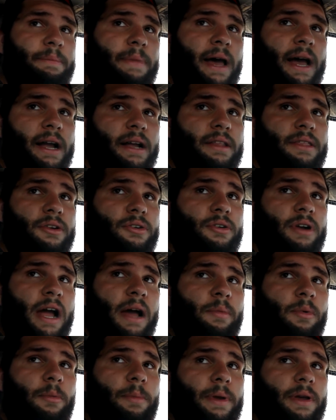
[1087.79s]
back in the
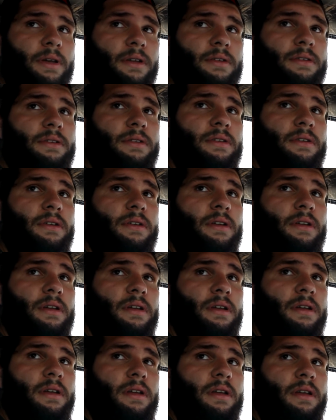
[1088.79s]
Crapmobile.
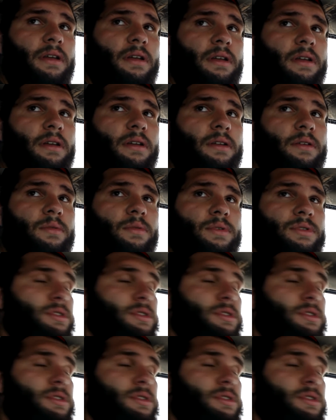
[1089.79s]
We